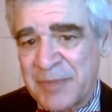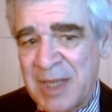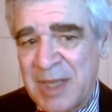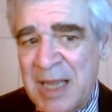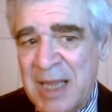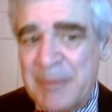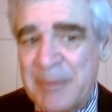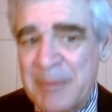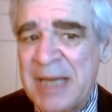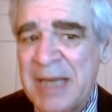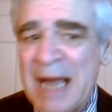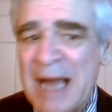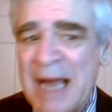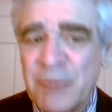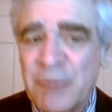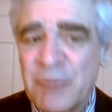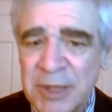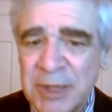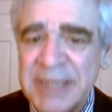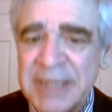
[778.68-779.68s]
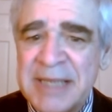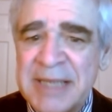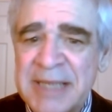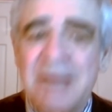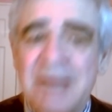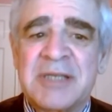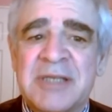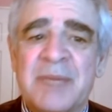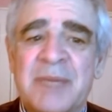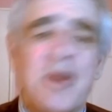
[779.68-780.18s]
I mean, I really
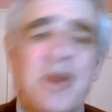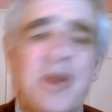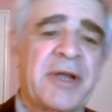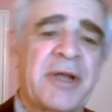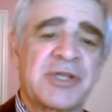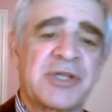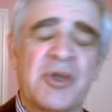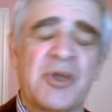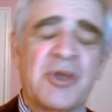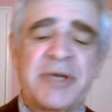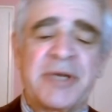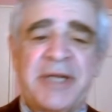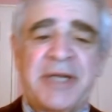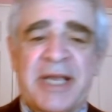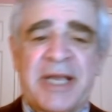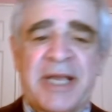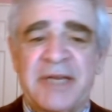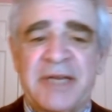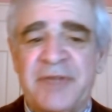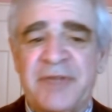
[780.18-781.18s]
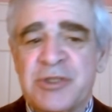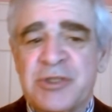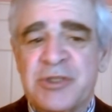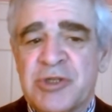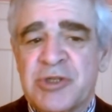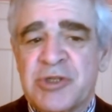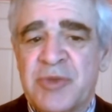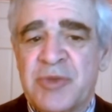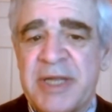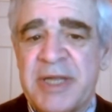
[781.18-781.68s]
doubt that America is going to negative
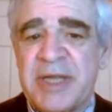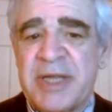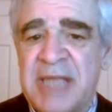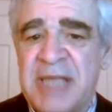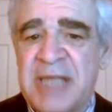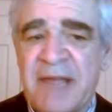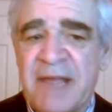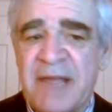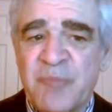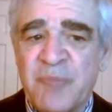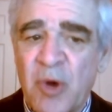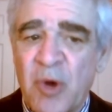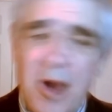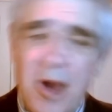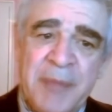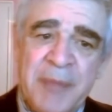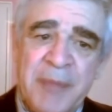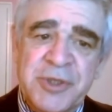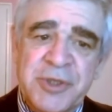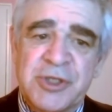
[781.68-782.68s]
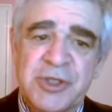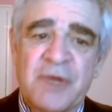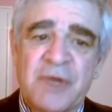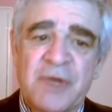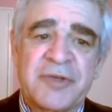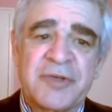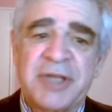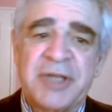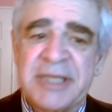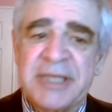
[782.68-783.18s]
interest rates. They have more options
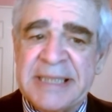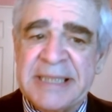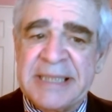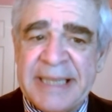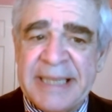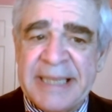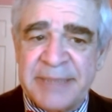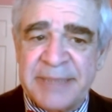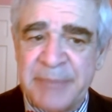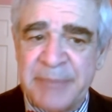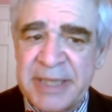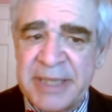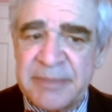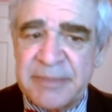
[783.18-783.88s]
over there than they admit.